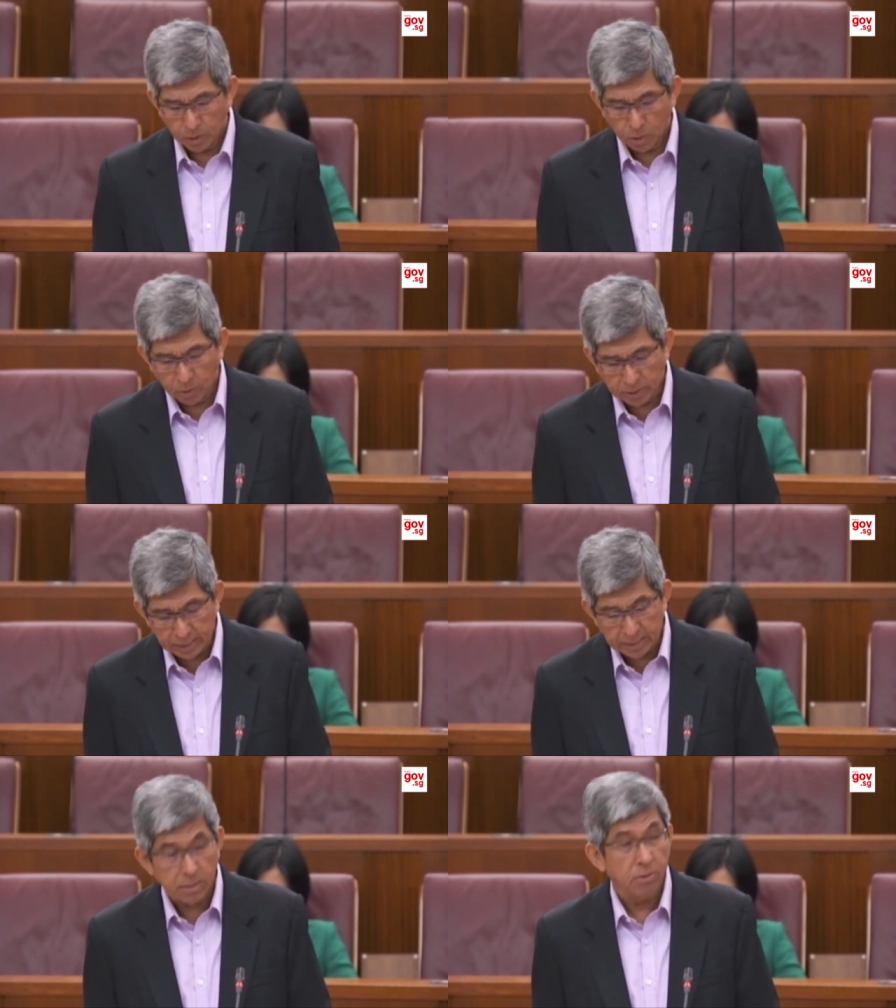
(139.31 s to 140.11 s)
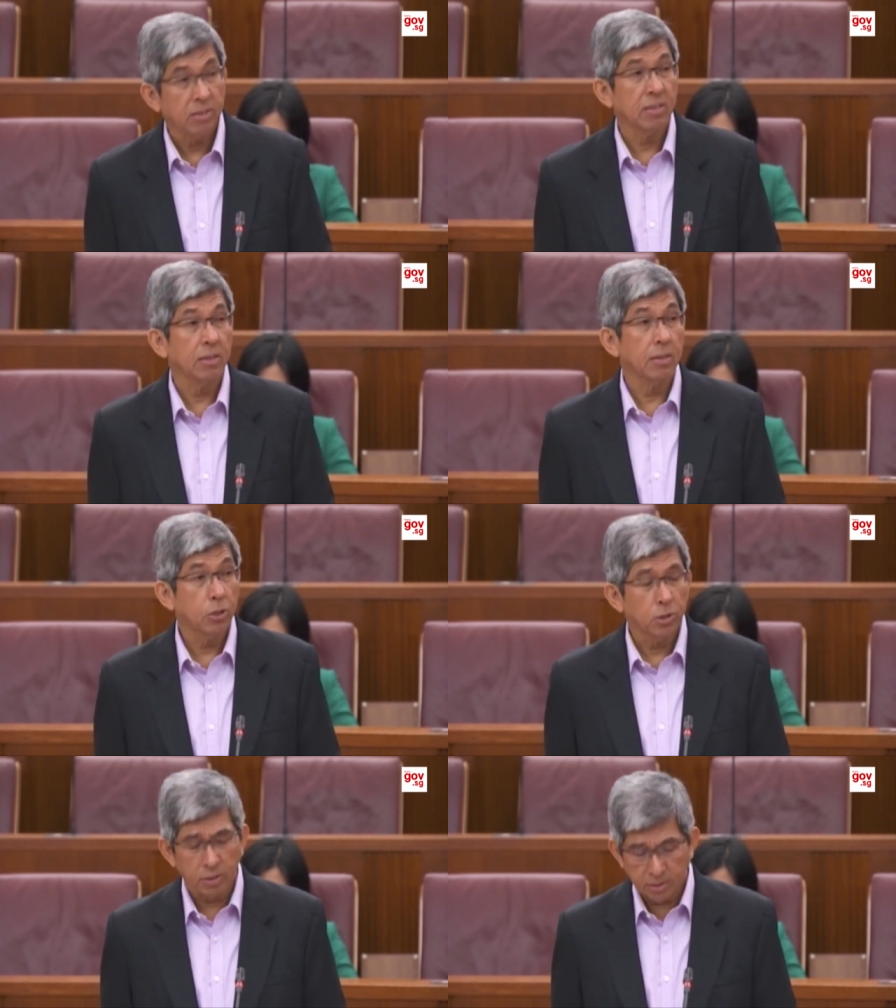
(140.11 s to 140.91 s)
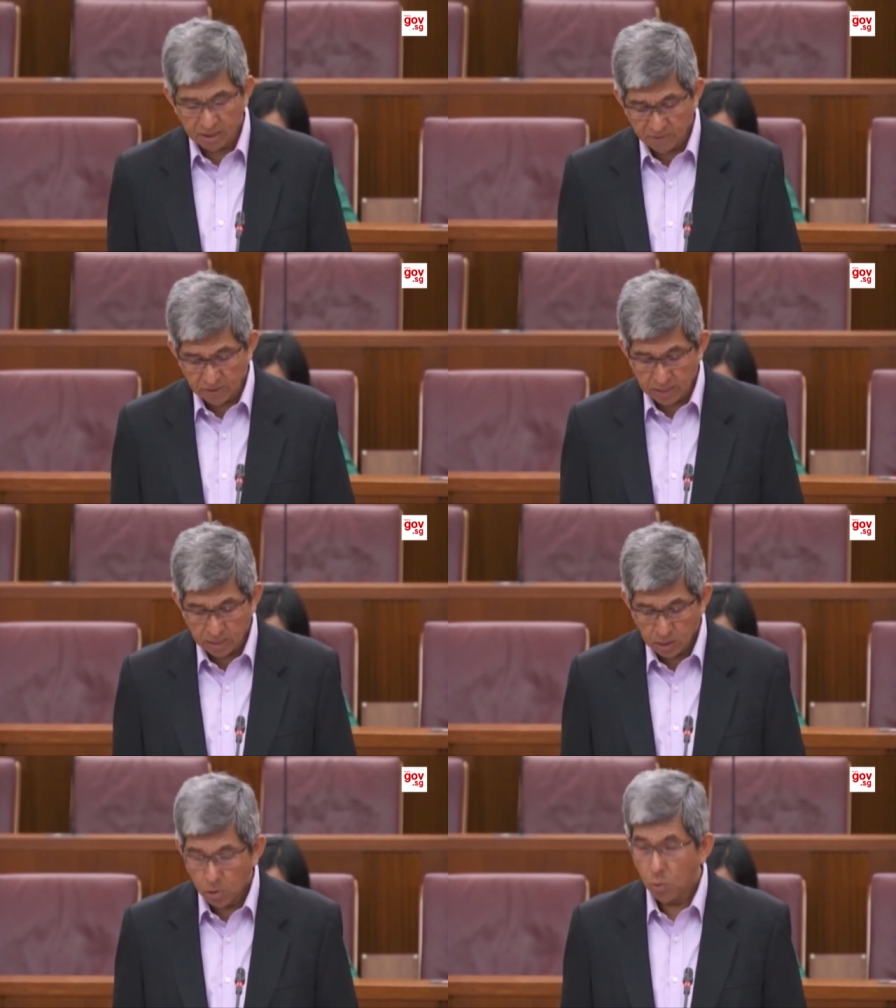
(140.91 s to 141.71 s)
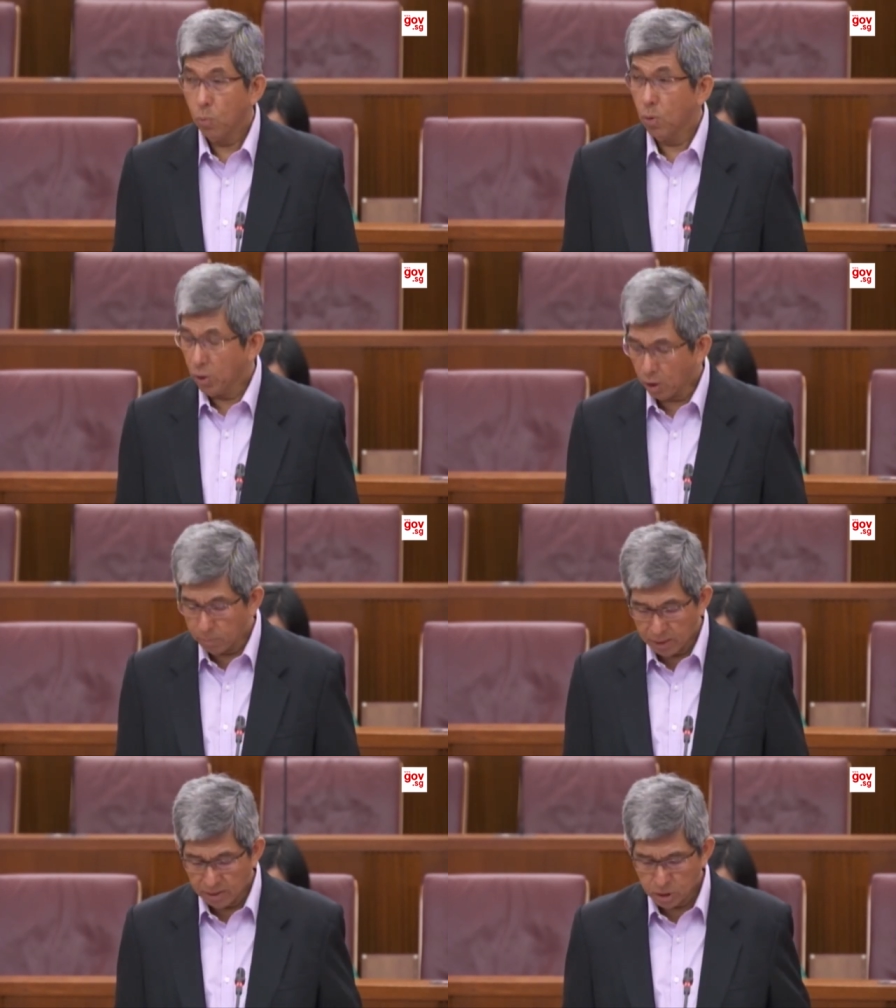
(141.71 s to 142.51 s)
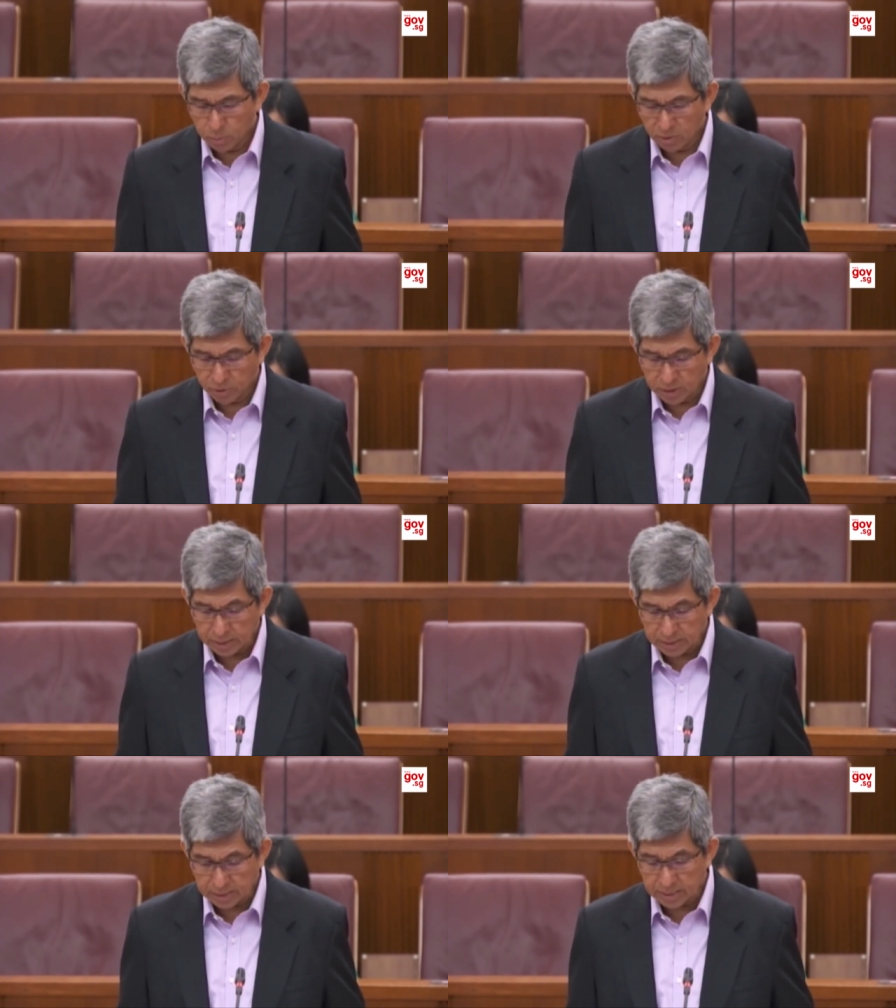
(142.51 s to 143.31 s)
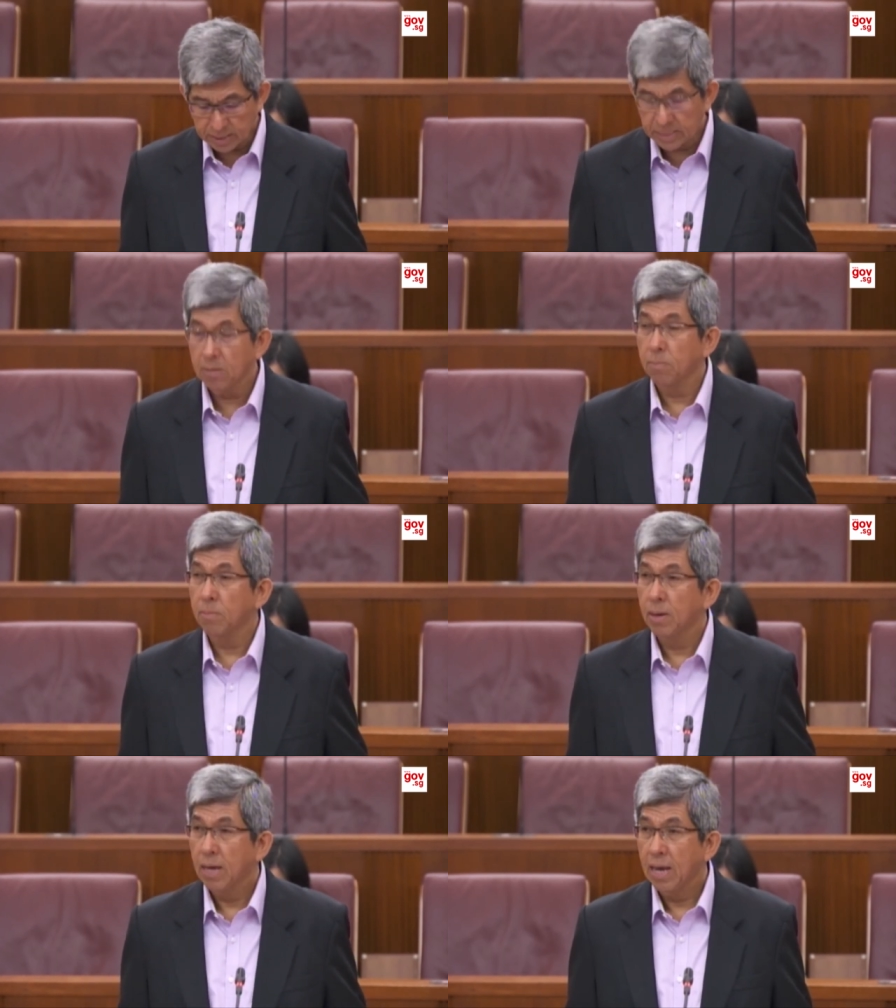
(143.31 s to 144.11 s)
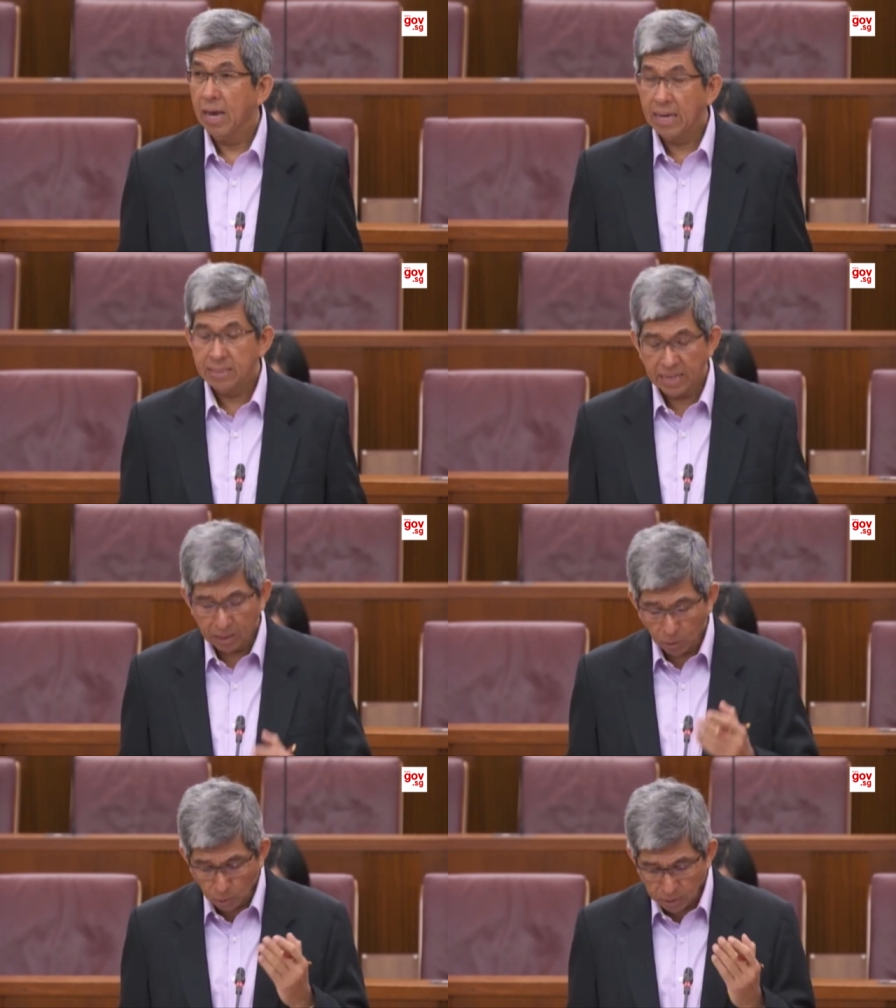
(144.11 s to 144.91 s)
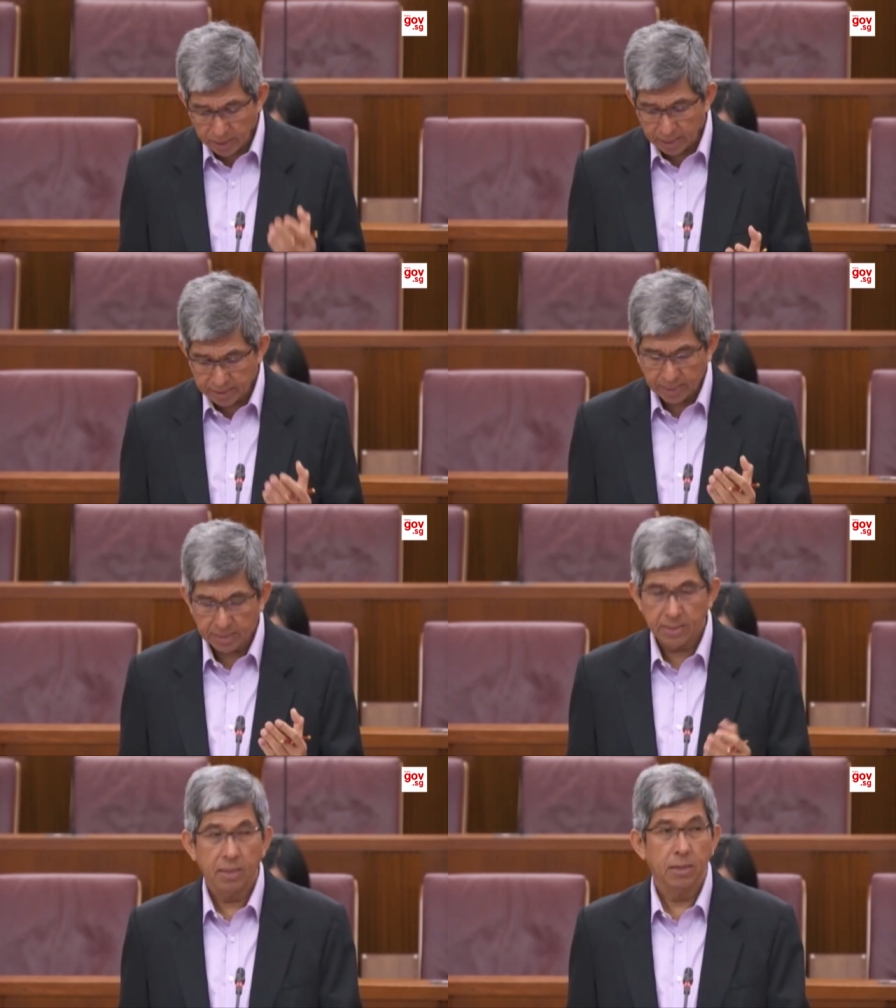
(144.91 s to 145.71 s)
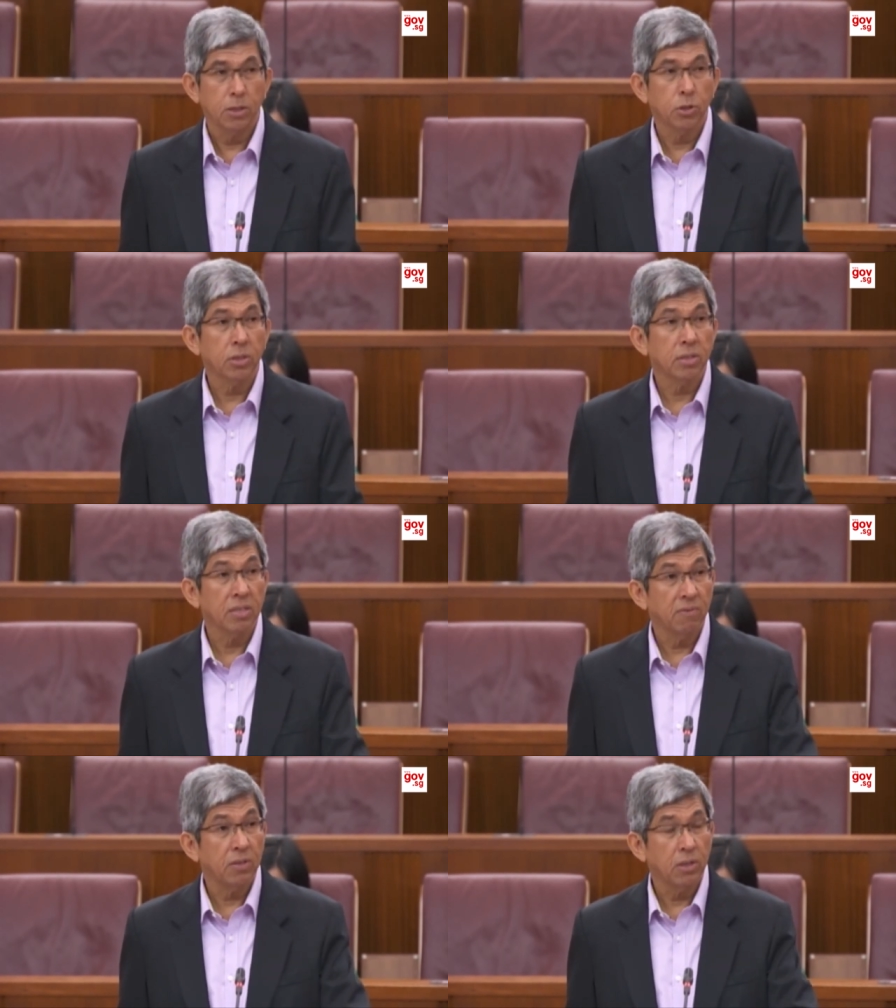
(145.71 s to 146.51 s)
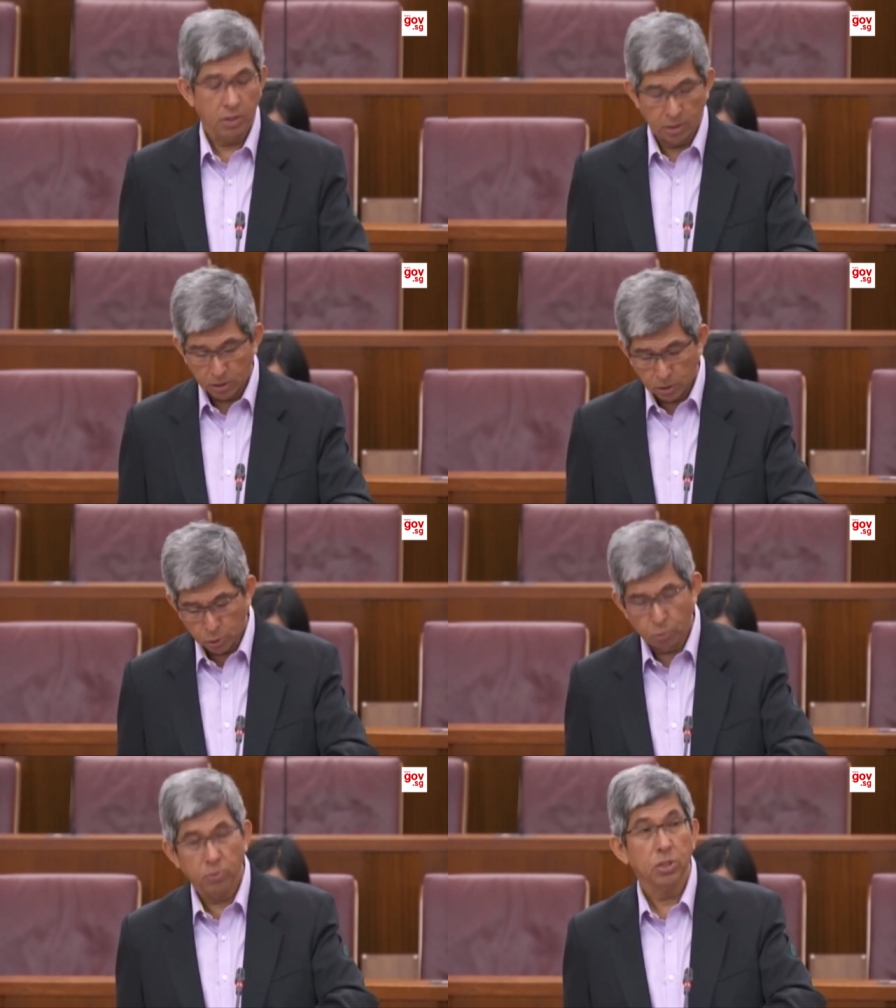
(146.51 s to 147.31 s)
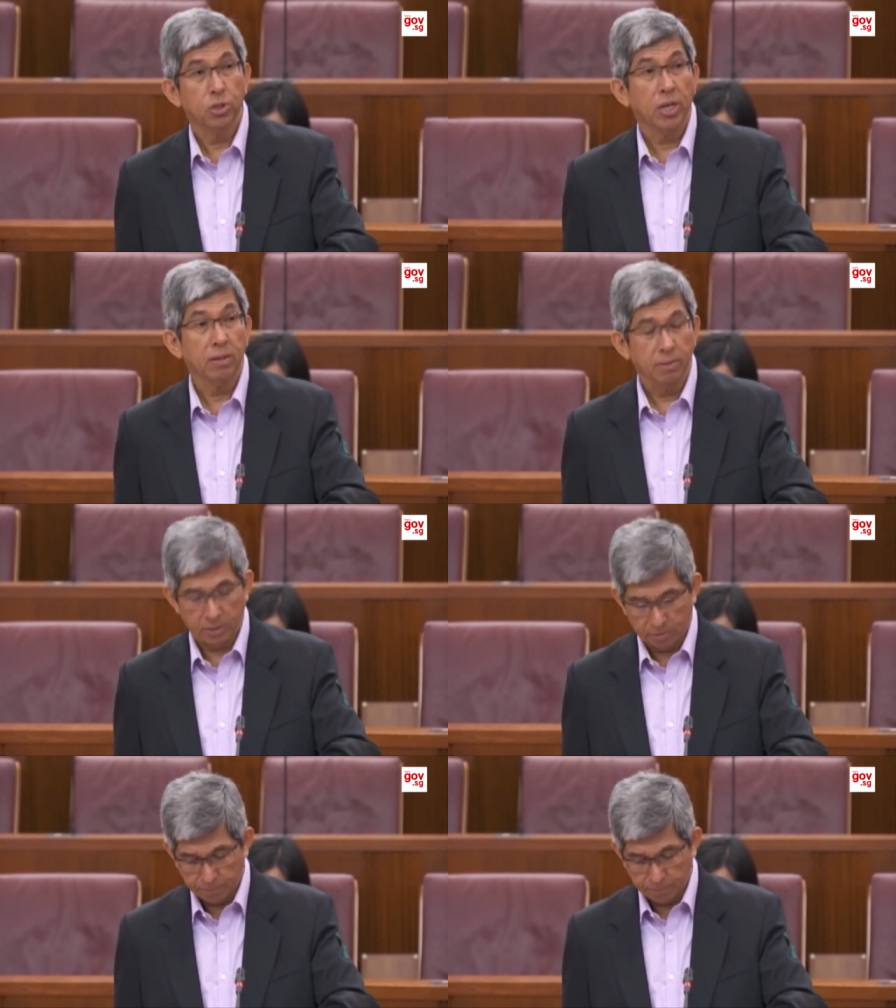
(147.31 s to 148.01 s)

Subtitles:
or the integrated digital TV will not be eligible for the assistance scheme as they can already access digital TV through these channels.